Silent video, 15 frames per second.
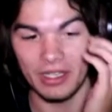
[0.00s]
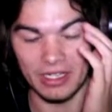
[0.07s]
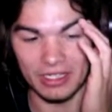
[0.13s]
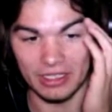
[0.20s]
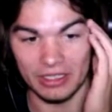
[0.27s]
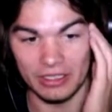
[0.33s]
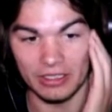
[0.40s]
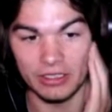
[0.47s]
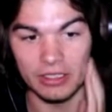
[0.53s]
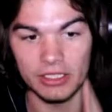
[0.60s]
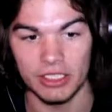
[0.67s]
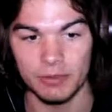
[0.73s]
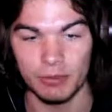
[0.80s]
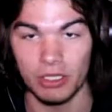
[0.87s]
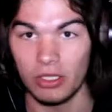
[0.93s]
Uh,
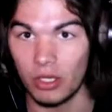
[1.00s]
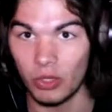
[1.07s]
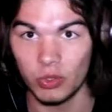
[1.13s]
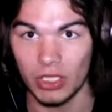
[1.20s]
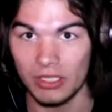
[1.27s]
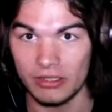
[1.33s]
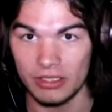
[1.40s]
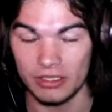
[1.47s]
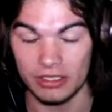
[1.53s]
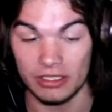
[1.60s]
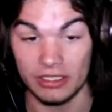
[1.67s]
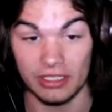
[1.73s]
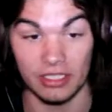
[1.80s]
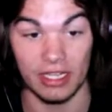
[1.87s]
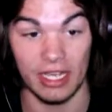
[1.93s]
it's been a long time since I
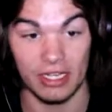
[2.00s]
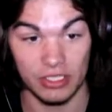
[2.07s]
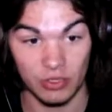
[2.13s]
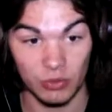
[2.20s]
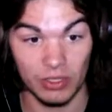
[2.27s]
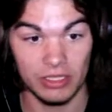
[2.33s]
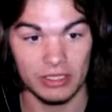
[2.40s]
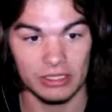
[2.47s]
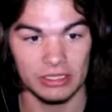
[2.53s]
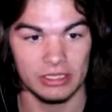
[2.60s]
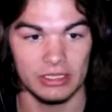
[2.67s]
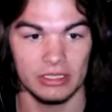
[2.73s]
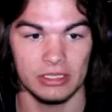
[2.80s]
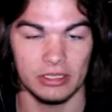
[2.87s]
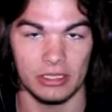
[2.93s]
did the last one
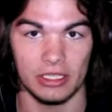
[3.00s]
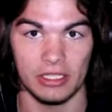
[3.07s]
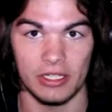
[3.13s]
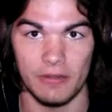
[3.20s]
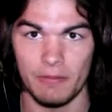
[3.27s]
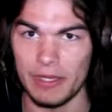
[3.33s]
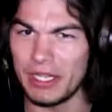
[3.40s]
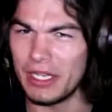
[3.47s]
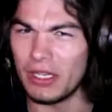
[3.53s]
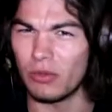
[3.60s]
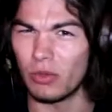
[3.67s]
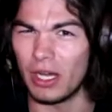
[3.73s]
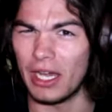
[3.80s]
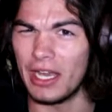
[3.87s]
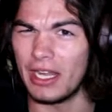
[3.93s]
uh, that me,
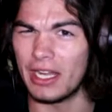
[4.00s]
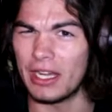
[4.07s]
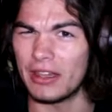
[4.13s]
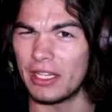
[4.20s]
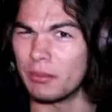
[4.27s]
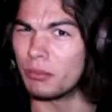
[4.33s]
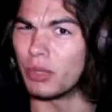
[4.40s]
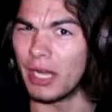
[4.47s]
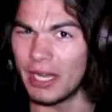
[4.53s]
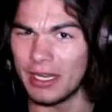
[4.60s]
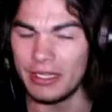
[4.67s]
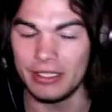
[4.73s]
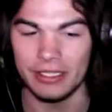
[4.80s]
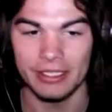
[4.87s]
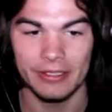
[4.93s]
Ryan, and I think
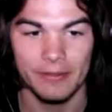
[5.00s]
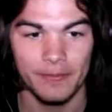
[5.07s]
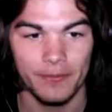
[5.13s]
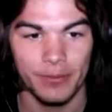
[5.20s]
Brian did.